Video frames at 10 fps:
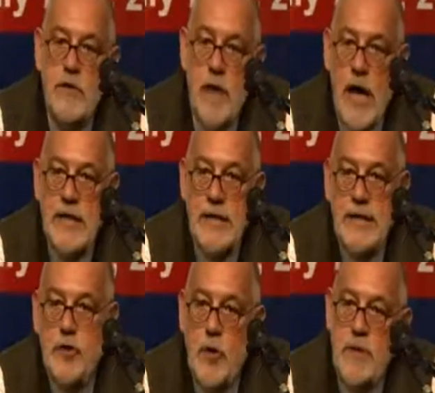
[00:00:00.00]
The
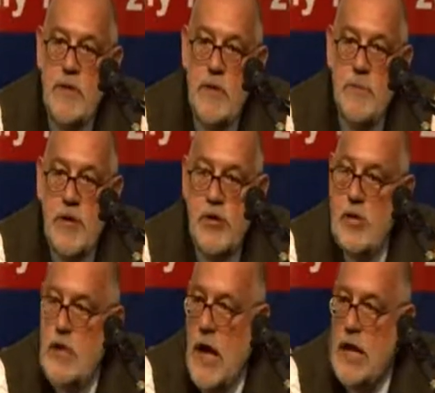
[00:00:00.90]
Einsatzgruppe, the
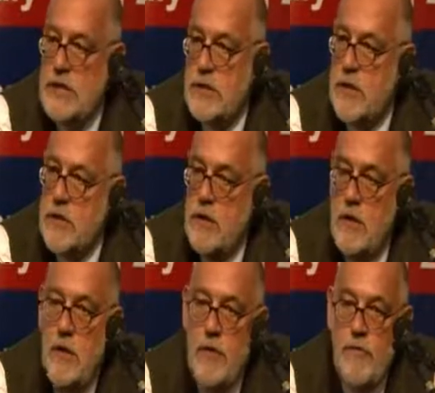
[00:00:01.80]
special task
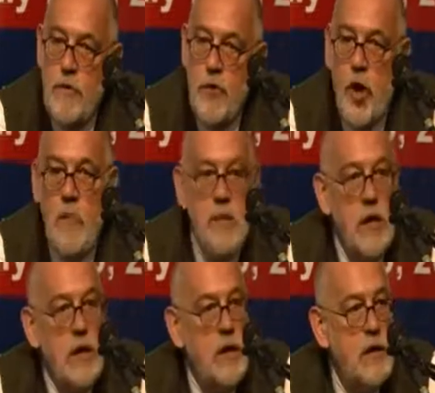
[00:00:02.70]
for the
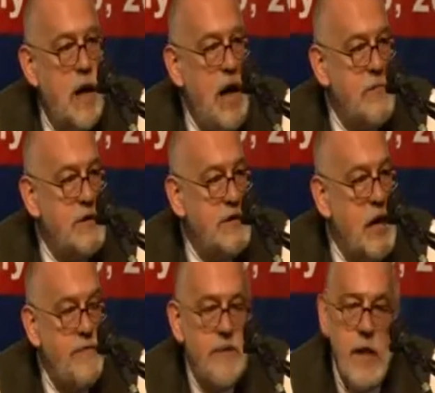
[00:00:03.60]
Rommel army,
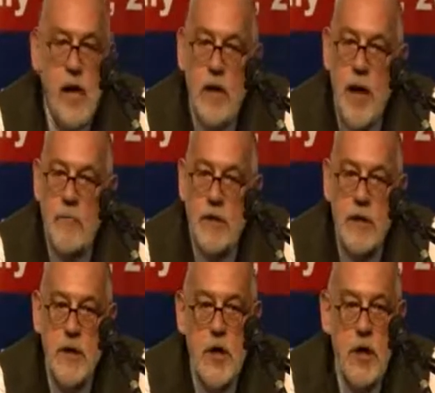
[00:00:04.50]
the Afrika
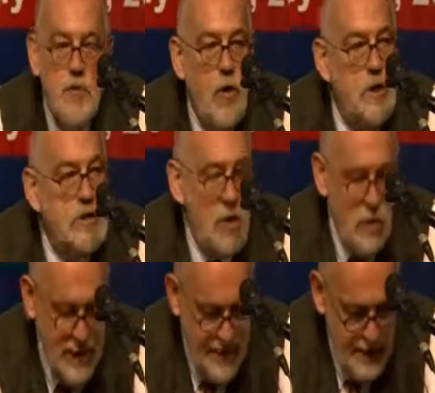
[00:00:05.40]
army, was
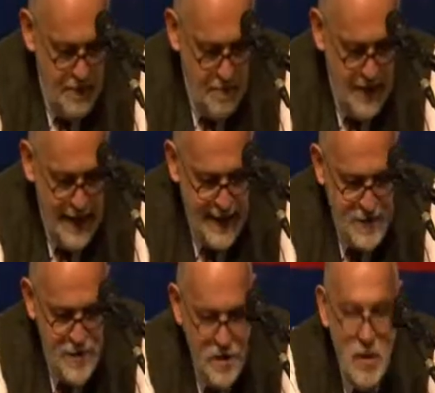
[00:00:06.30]
already
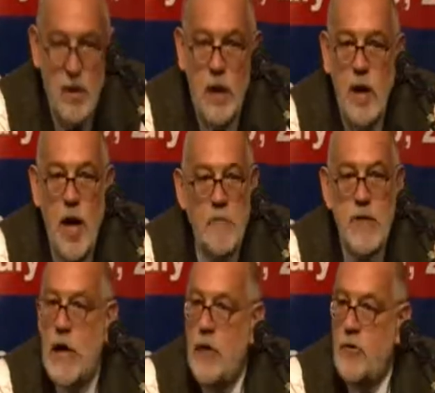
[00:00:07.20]
planned.
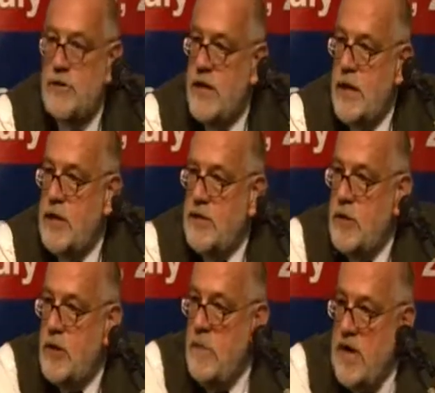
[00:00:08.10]
Amin al-Husseini
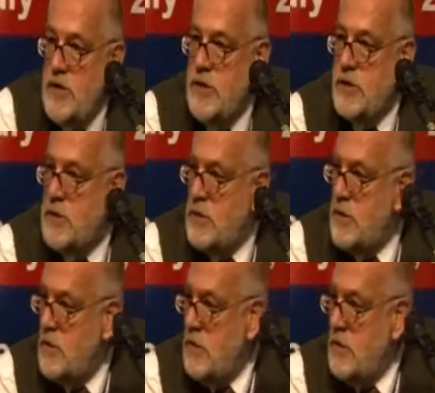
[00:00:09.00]
is not mentioned,